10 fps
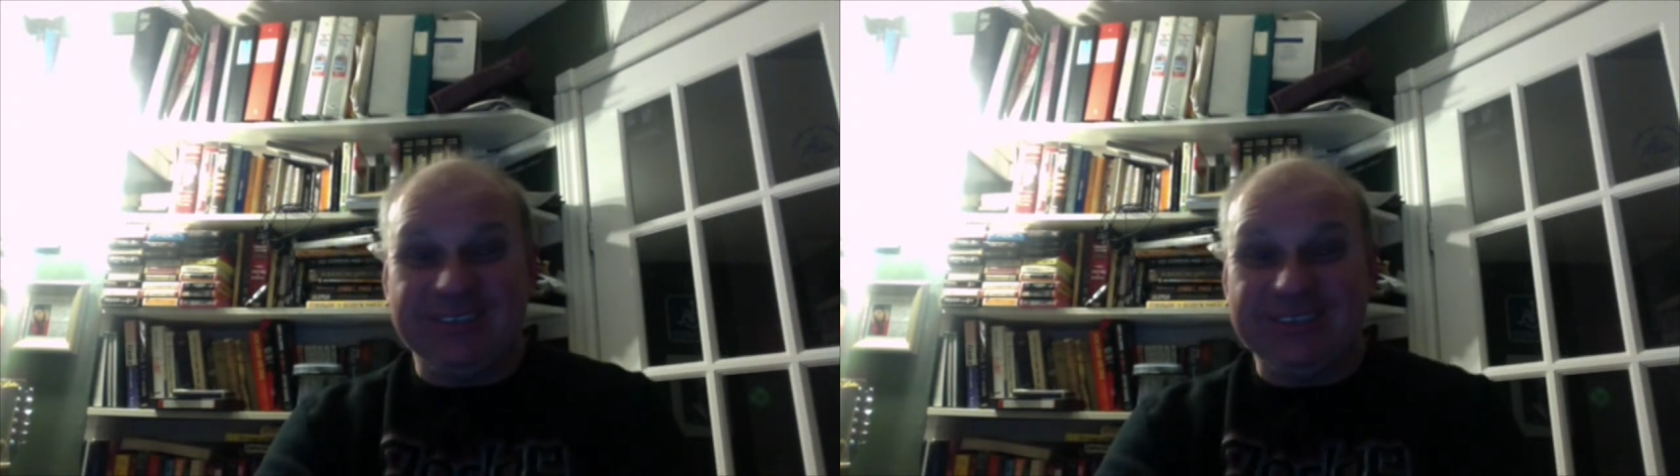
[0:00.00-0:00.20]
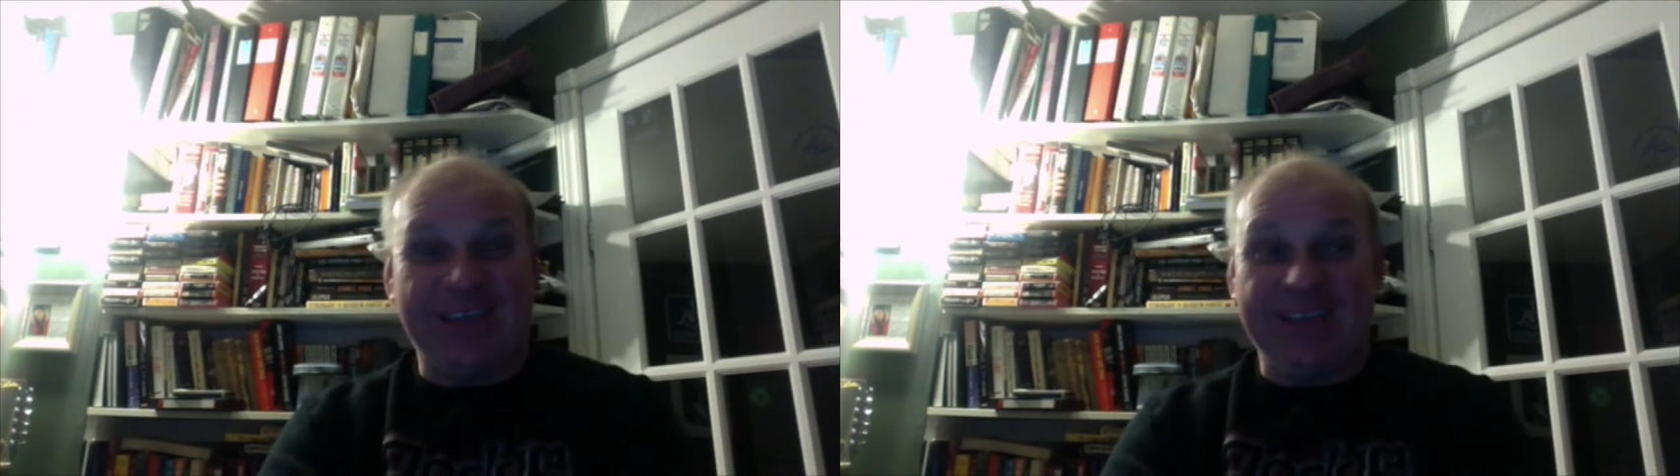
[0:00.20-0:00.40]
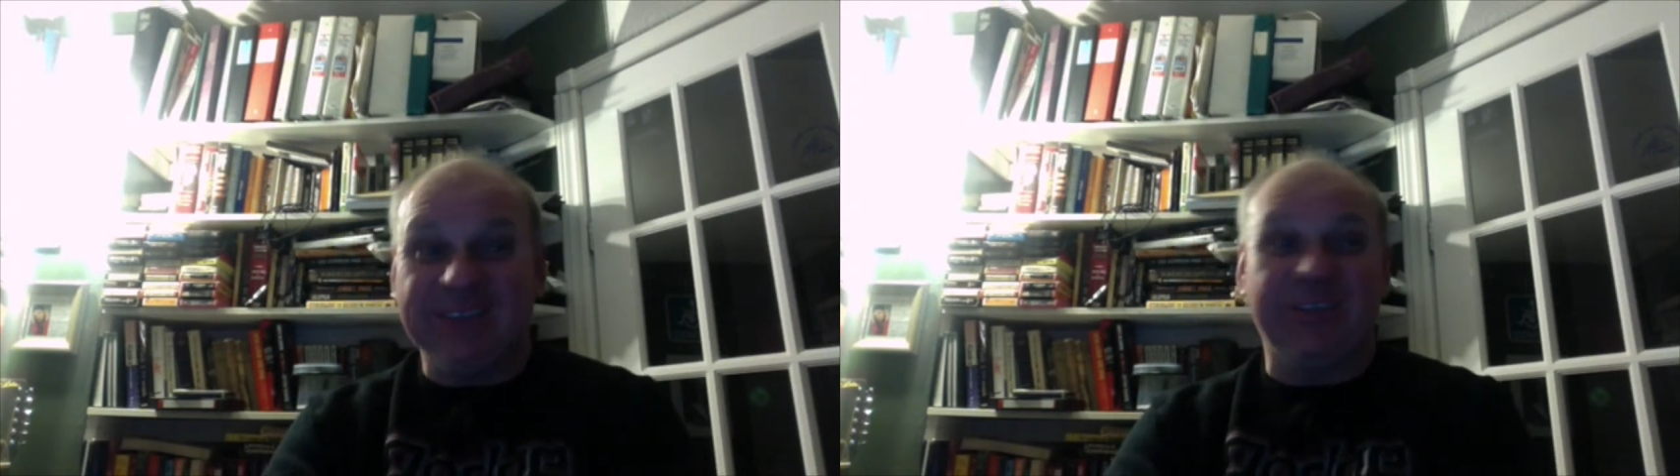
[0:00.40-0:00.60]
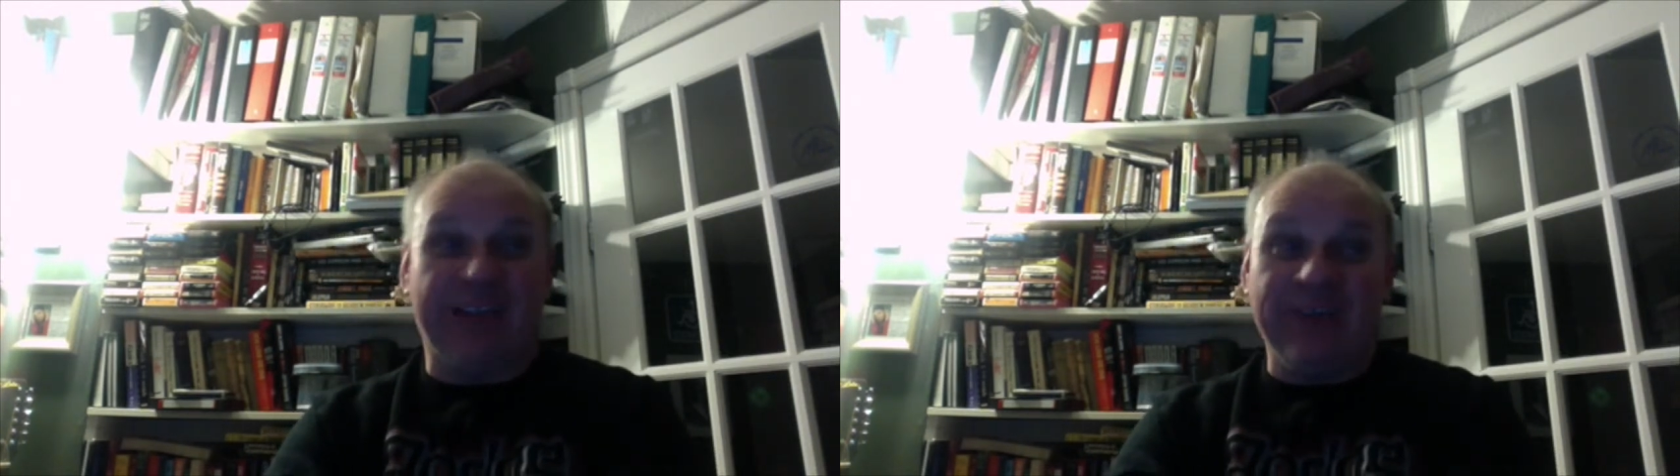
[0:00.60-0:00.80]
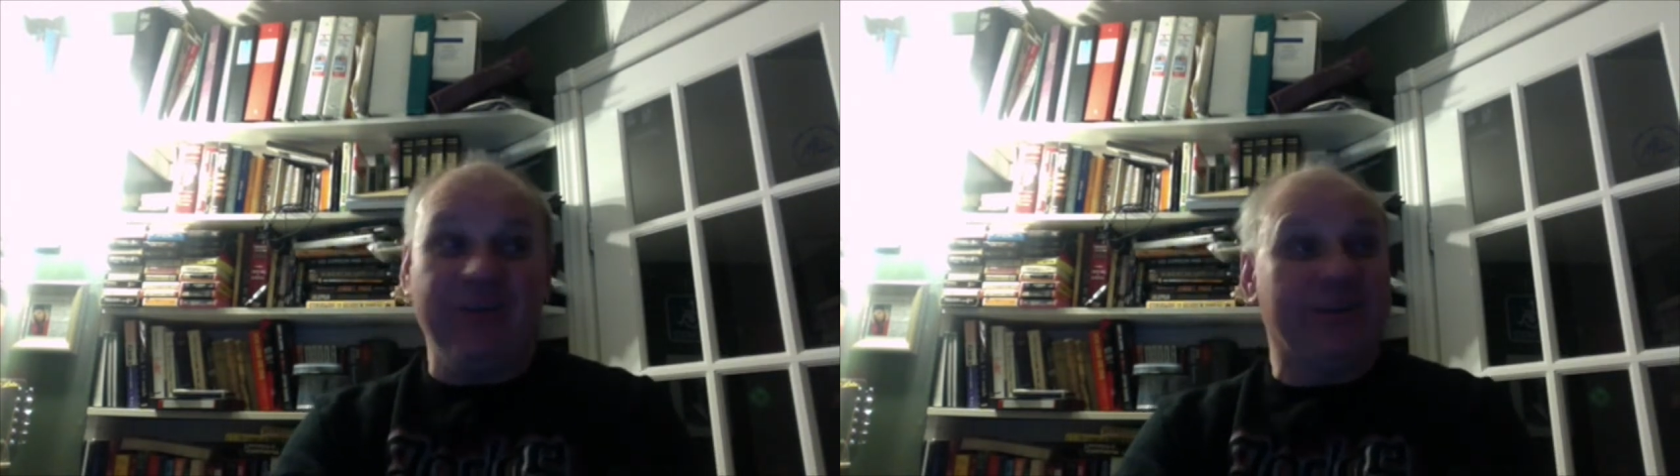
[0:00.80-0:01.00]
the answer. I
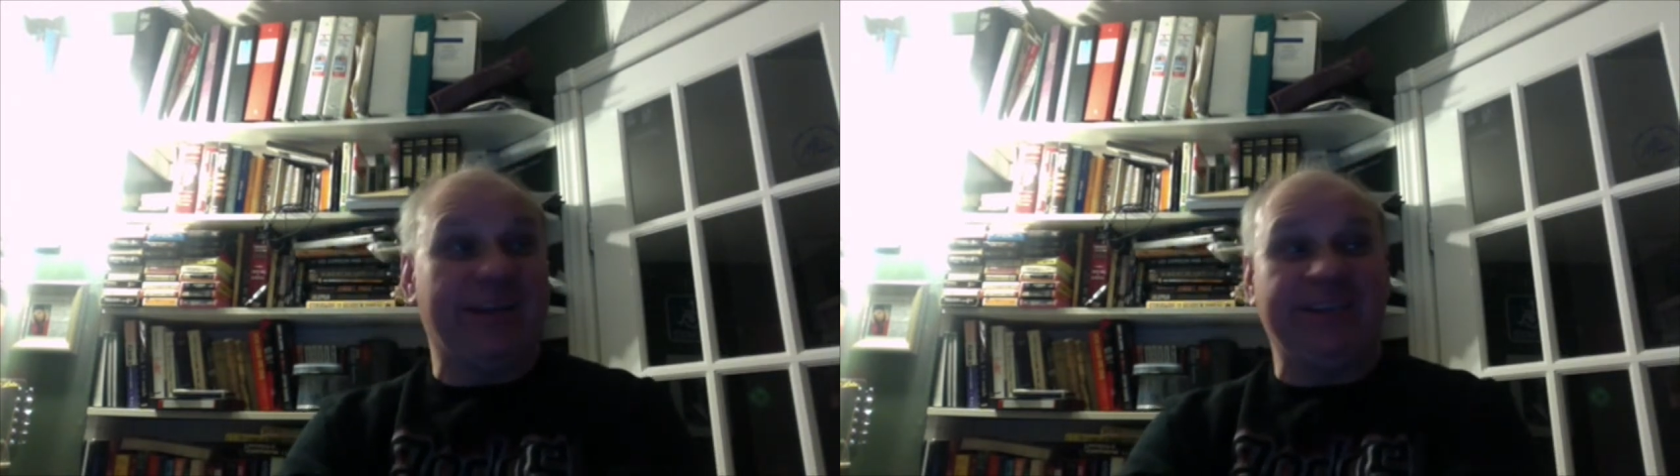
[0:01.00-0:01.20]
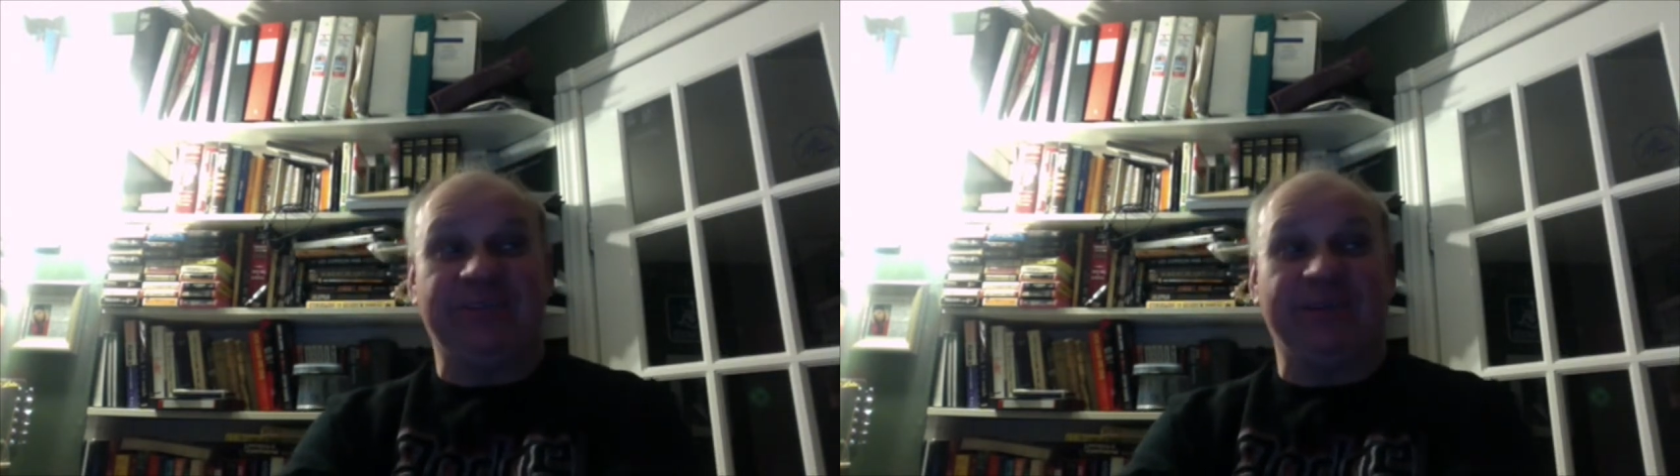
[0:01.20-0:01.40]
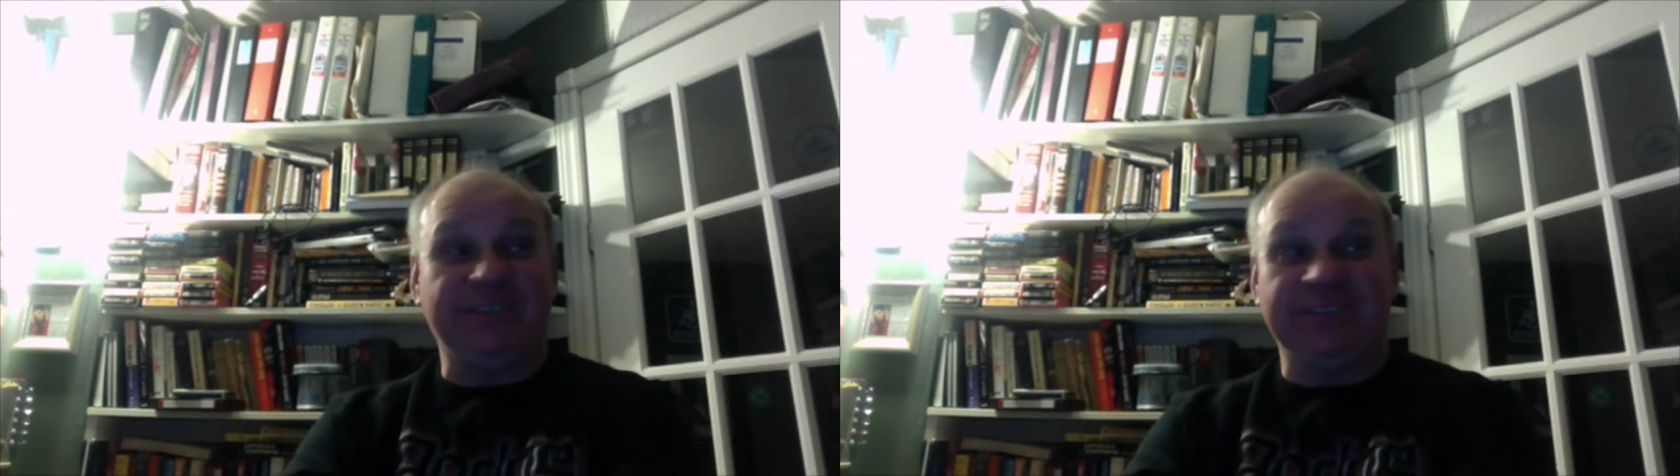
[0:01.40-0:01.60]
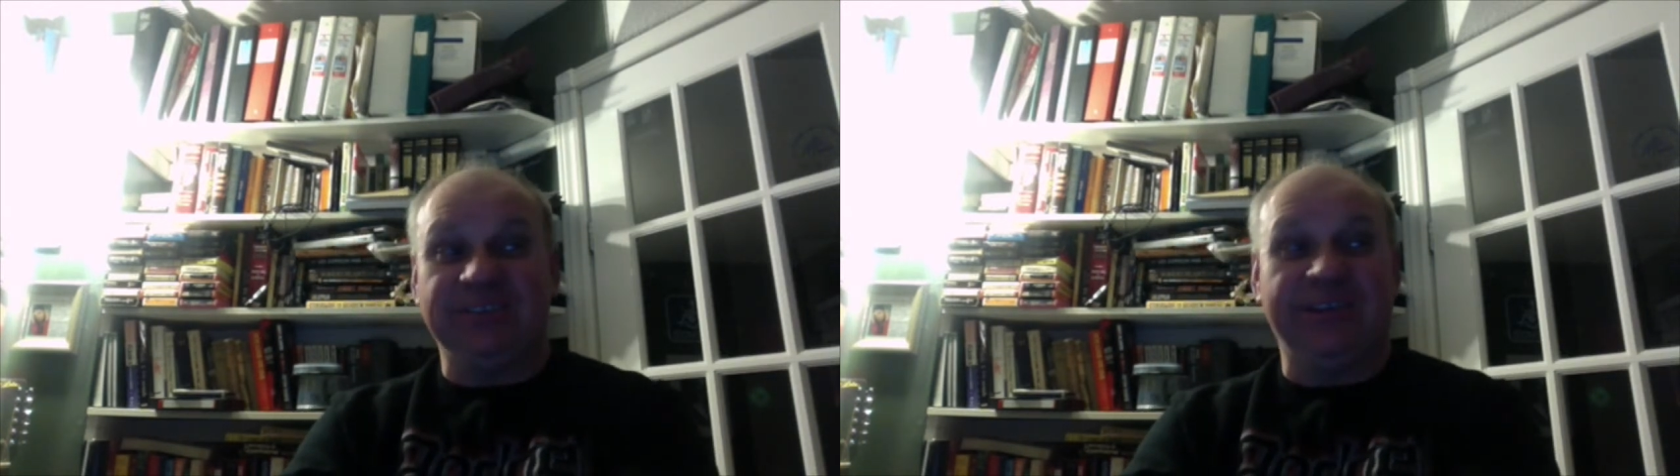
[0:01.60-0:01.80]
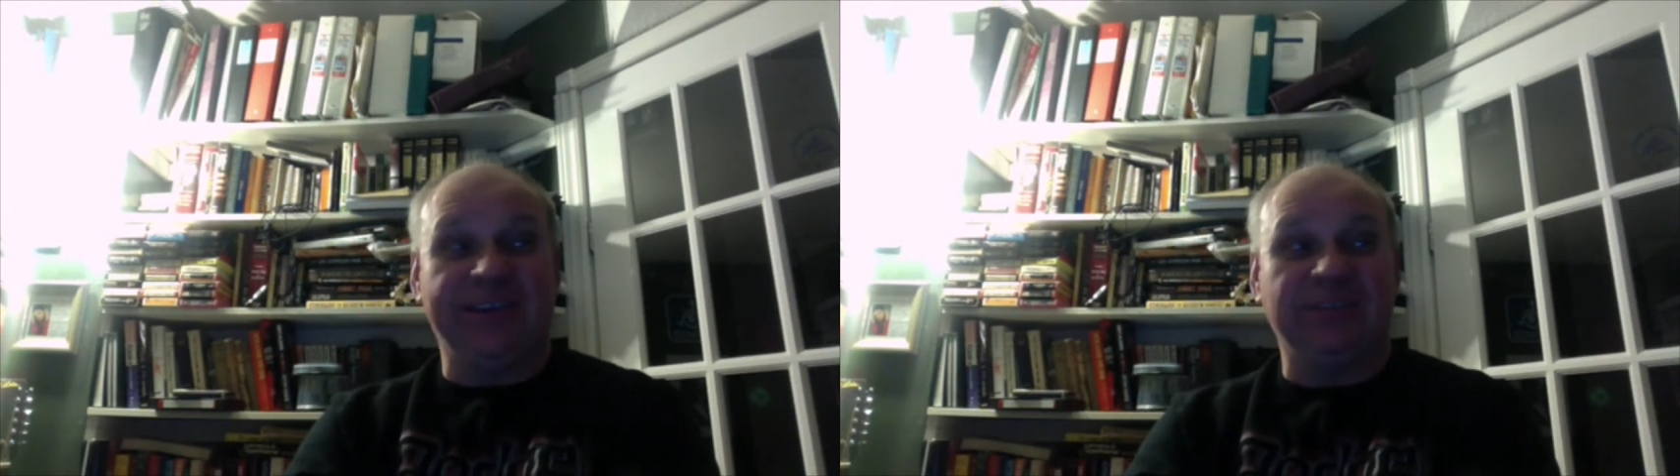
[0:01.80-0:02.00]
know you're going to ask the question, here's
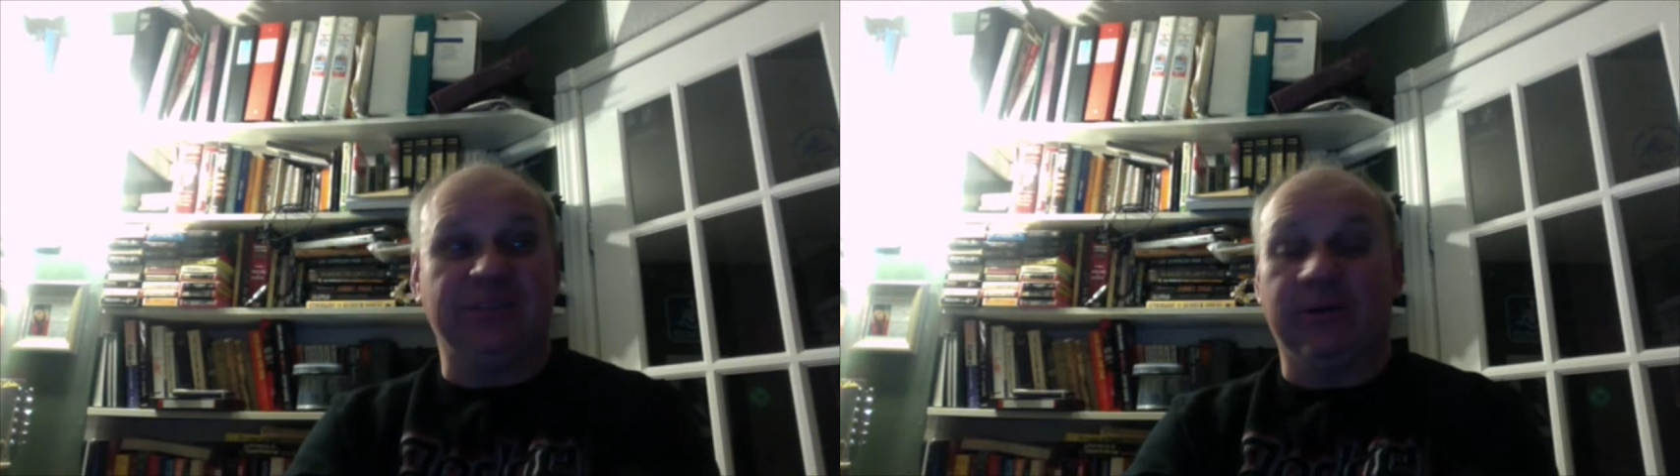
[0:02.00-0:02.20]
the answer.